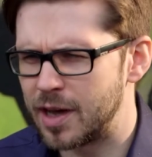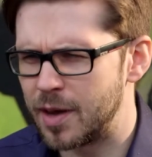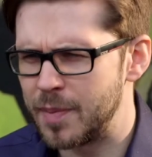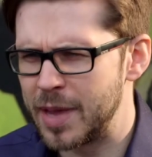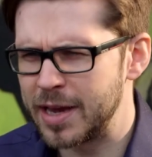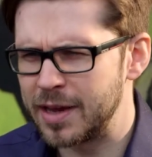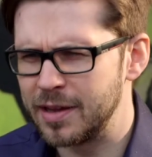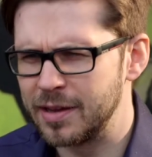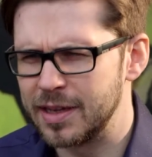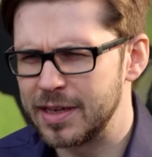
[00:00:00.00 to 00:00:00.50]

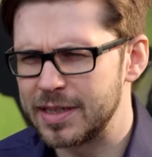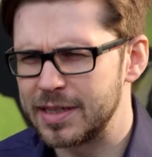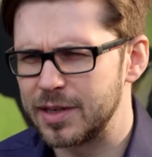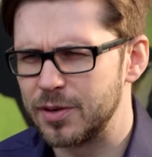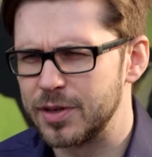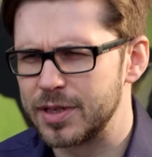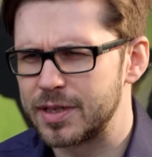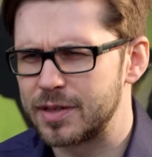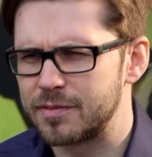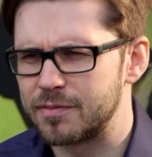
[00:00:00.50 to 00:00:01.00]
making this? It
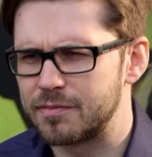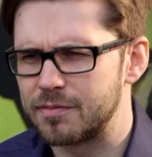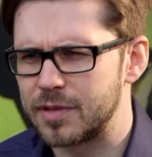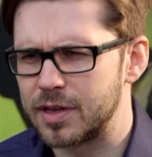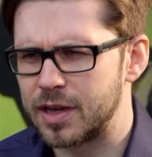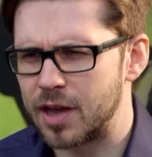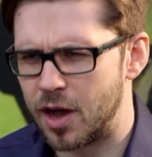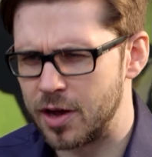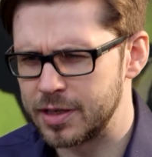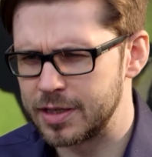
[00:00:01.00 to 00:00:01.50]
was
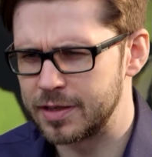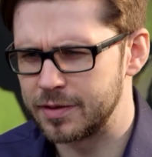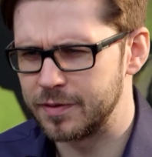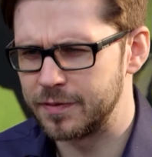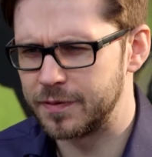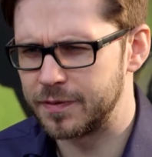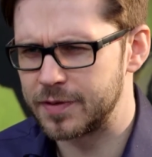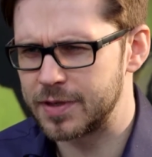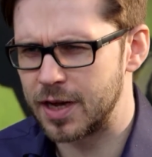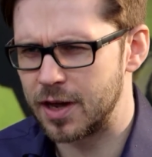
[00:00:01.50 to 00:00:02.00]
Khans of
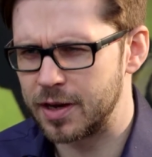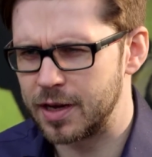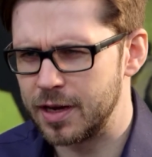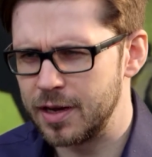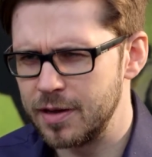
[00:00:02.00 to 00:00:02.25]
Tarkir?